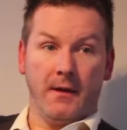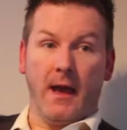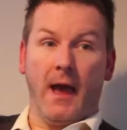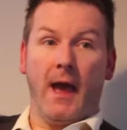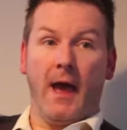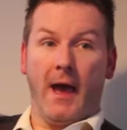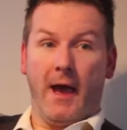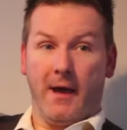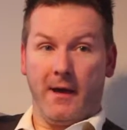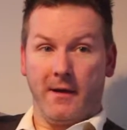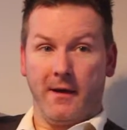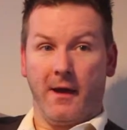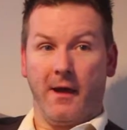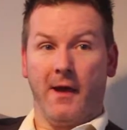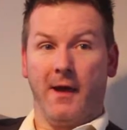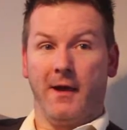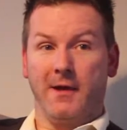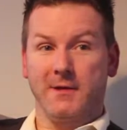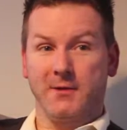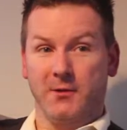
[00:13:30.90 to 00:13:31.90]

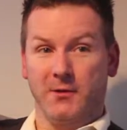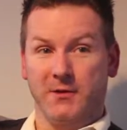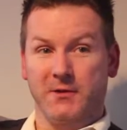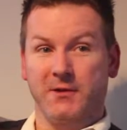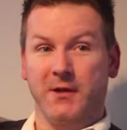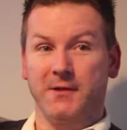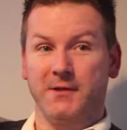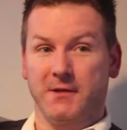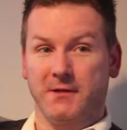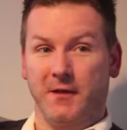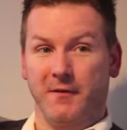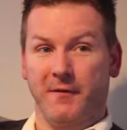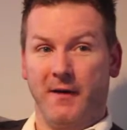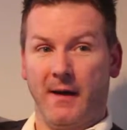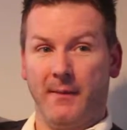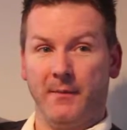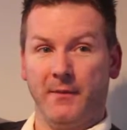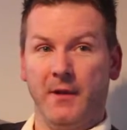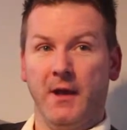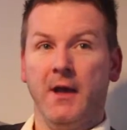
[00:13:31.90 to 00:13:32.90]
Yeah. So there's tons of stuff
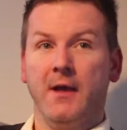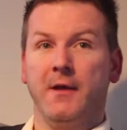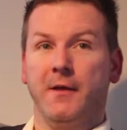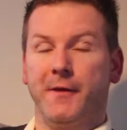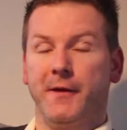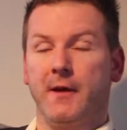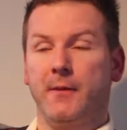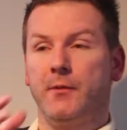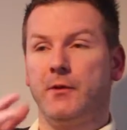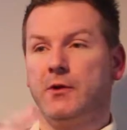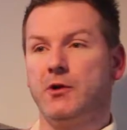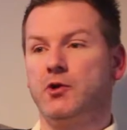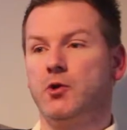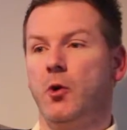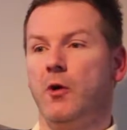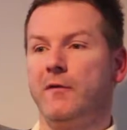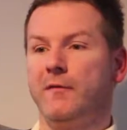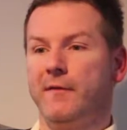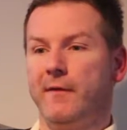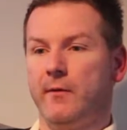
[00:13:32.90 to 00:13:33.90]
happening. The thing about the
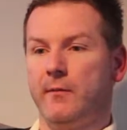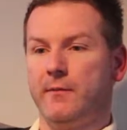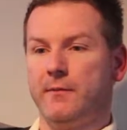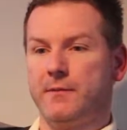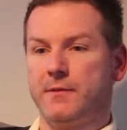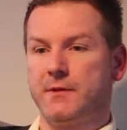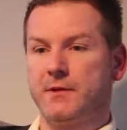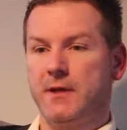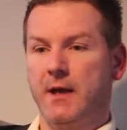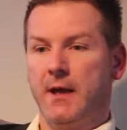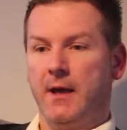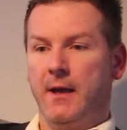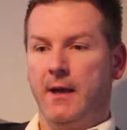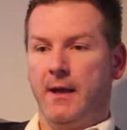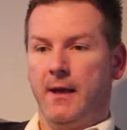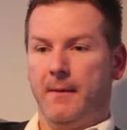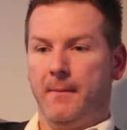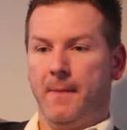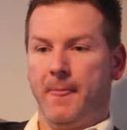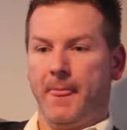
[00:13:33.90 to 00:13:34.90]
short films,
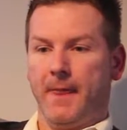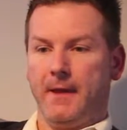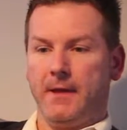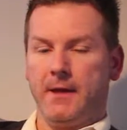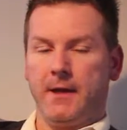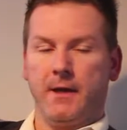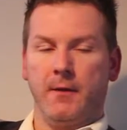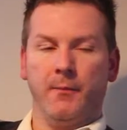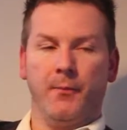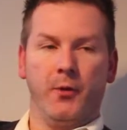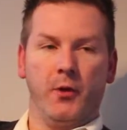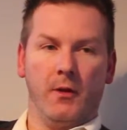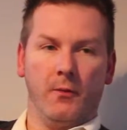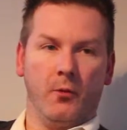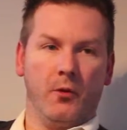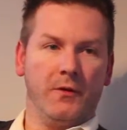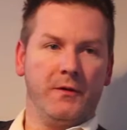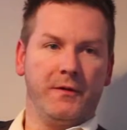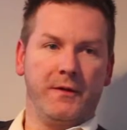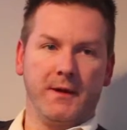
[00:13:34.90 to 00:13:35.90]
you can put them
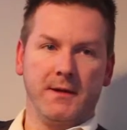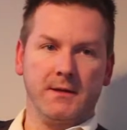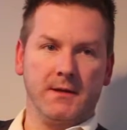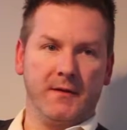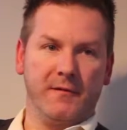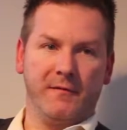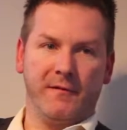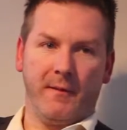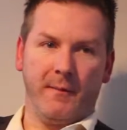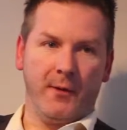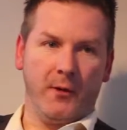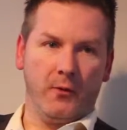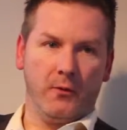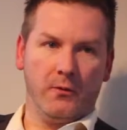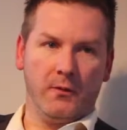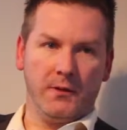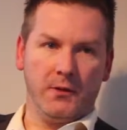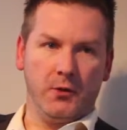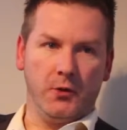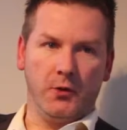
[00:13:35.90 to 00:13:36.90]
on things like
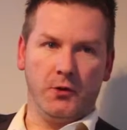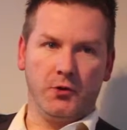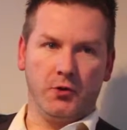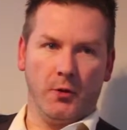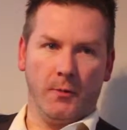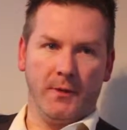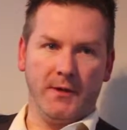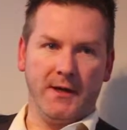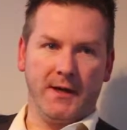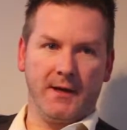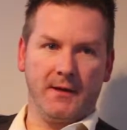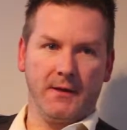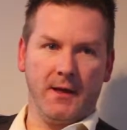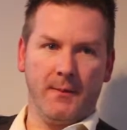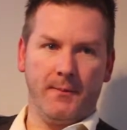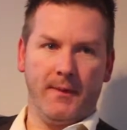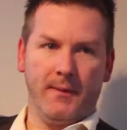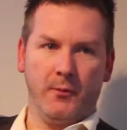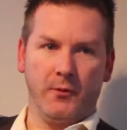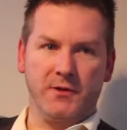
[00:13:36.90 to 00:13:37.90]
Vimeo and YouTube, and you can
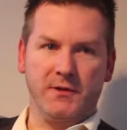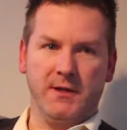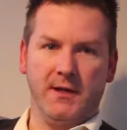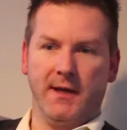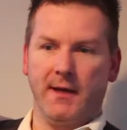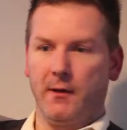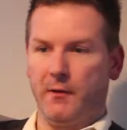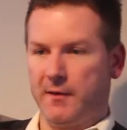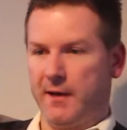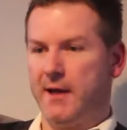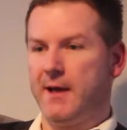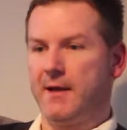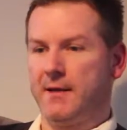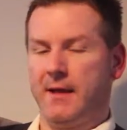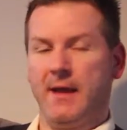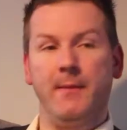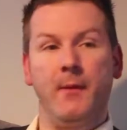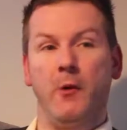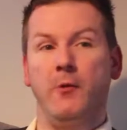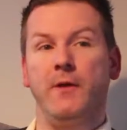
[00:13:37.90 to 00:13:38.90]
let people see, get your
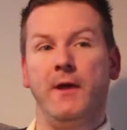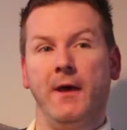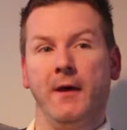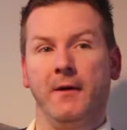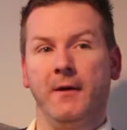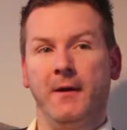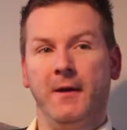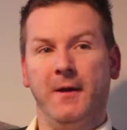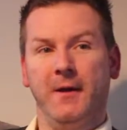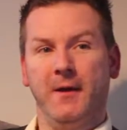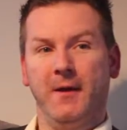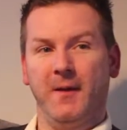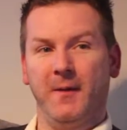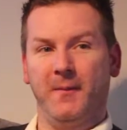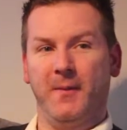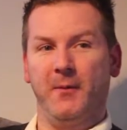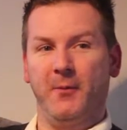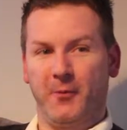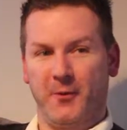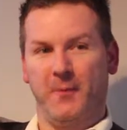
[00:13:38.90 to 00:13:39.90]
name out there, and
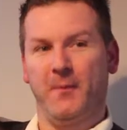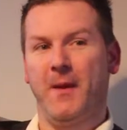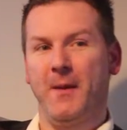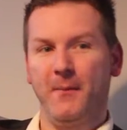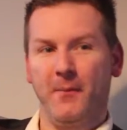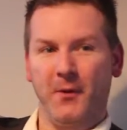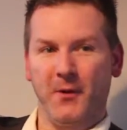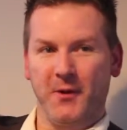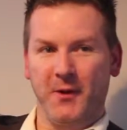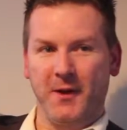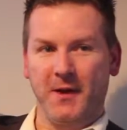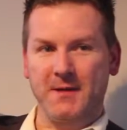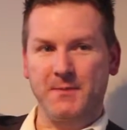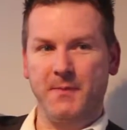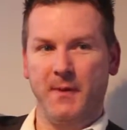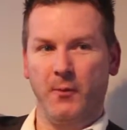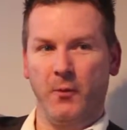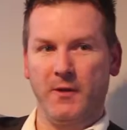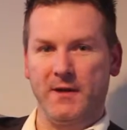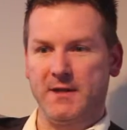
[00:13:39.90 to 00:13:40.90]
people remember you, because
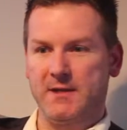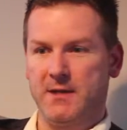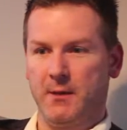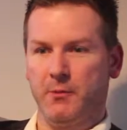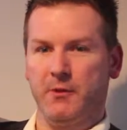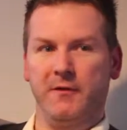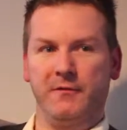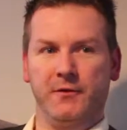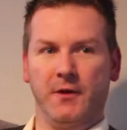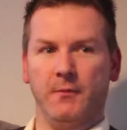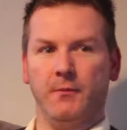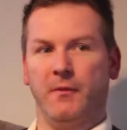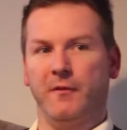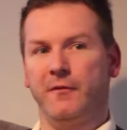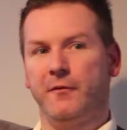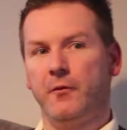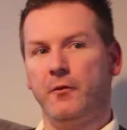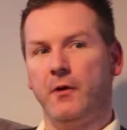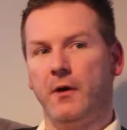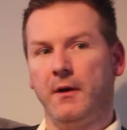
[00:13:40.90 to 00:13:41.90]
people want to see what you've done
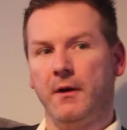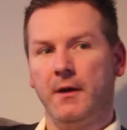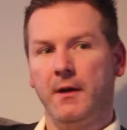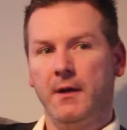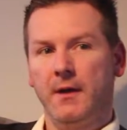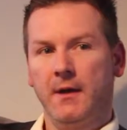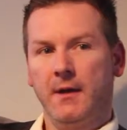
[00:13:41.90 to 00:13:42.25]
before.